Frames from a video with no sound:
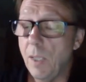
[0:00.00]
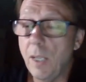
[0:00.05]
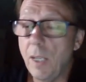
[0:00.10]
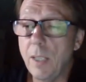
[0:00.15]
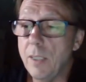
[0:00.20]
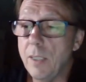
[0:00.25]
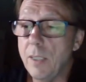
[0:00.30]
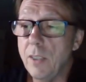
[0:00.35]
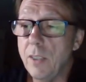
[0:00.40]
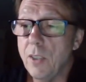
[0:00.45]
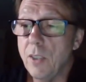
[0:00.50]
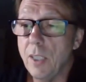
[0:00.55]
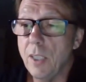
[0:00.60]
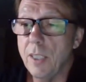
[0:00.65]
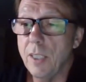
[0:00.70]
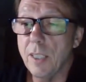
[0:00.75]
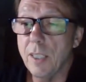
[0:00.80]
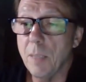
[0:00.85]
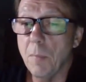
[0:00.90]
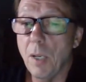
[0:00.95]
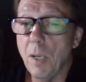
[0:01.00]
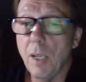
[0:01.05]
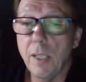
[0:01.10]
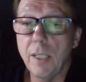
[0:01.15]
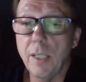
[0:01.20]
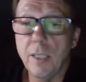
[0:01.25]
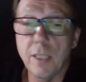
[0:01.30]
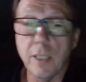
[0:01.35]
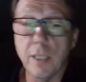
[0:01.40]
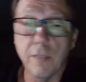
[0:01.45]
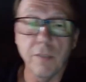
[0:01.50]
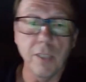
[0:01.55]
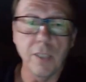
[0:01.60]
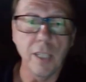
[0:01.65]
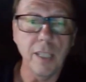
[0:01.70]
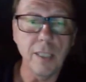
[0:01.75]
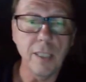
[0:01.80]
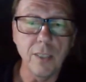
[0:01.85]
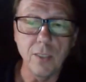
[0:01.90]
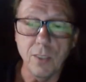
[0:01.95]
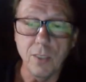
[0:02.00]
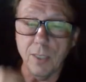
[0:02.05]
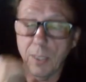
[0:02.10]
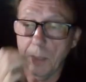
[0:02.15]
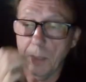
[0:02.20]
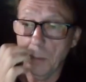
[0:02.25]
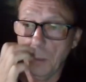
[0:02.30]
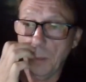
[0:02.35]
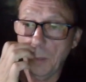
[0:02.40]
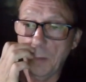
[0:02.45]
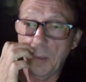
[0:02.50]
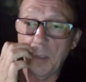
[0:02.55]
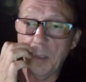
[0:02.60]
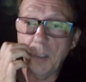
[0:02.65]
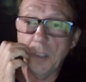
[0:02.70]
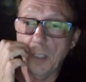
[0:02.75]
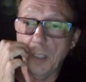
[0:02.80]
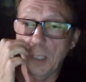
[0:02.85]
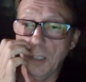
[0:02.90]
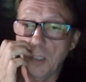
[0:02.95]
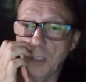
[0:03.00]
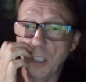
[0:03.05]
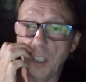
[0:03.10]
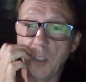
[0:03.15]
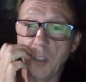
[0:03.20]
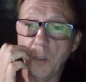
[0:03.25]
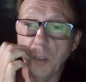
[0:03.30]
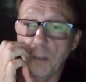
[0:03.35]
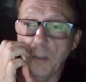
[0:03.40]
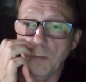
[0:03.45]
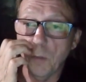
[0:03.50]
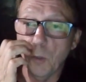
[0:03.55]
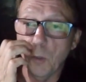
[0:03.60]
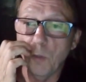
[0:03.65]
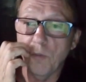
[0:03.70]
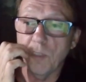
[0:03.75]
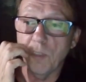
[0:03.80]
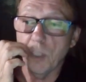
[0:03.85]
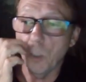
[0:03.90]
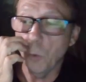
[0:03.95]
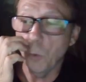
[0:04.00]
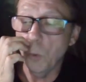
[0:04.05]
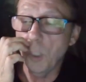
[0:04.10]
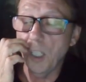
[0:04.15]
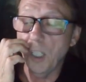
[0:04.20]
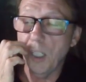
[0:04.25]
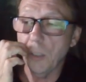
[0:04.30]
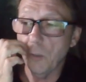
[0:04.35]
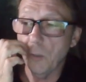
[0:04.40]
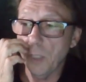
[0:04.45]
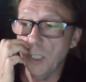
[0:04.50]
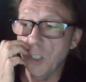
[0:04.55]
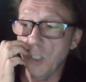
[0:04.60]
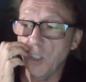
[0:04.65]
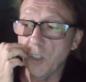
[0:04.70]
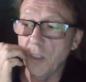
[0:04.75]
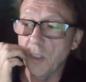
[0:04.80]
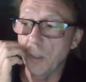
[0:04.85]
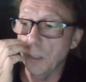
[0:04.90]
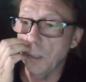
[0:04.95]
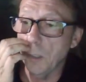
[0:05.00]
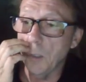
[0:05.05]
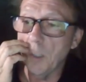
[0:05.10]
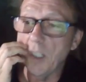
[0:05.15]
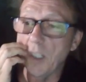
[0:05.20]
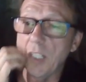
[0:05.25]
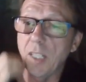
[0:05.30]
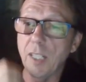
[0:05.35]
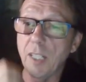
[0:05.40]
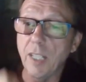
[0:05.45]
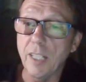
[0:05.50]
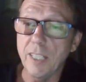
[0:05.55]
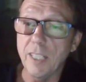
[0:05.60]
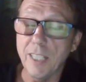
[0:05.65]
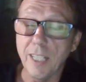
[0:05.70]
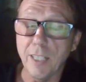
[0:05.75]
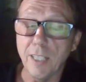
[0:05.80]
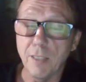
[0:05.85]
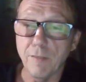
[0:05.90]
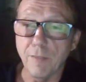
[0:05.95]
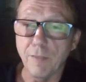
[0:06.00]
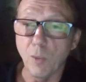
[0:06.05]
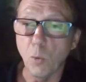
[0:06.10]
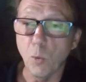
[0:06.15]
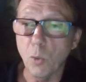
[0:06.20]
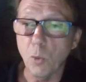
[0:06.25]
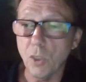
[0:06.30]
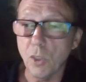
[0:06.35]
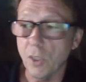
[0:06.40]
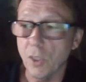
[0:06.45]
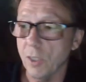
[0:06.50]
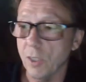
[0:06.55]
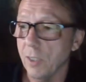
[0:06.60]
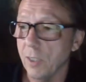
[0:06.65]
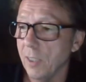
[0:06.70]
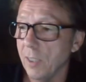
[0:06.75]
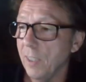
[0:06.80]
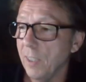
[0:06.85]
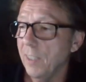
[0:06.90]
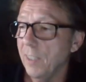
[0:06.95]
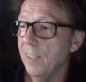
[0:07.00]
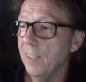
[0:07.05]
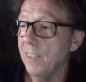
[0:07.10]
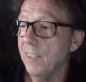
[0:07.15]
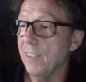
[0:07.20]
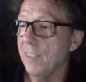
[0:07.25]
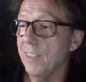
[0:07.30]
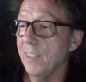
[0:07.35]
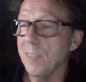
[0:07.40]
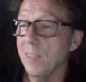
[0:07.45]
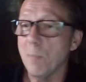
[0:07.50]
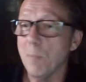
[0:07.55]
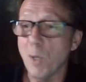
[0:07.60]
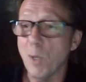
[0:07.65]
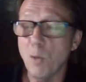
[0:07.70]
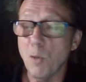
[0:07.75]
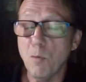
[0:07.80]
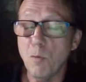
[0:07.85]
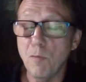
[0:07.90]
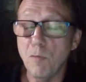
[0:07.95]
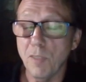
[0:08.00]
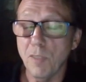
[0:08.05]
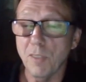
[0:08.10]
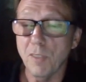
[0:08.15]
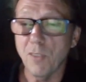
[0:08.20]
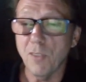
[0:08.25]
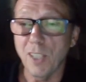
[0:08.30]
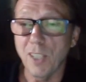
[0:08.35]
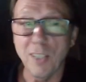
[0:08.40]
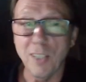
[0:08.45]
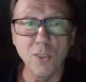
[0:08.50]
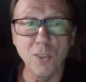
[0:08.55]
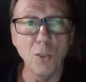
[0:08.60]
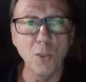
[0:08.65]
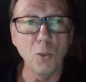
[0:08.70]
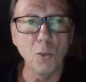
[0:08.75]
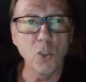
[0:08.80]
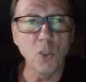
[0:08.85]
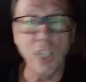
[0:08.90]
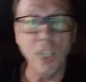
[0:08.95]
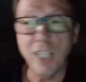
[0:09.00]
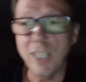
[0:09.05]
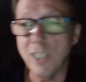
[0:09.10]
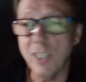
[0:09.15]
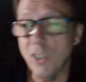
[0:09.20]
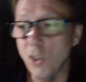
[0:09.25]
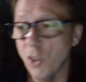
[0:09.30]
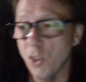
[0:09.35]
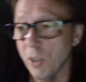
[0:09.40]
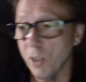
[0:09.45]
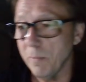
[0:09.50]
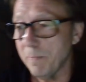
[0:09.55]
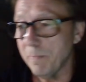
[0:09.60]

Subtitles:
you say you get married, you have kids, whatever. As I said, son got involved in go-kart racing, and then you get divorced and you move and things all change, and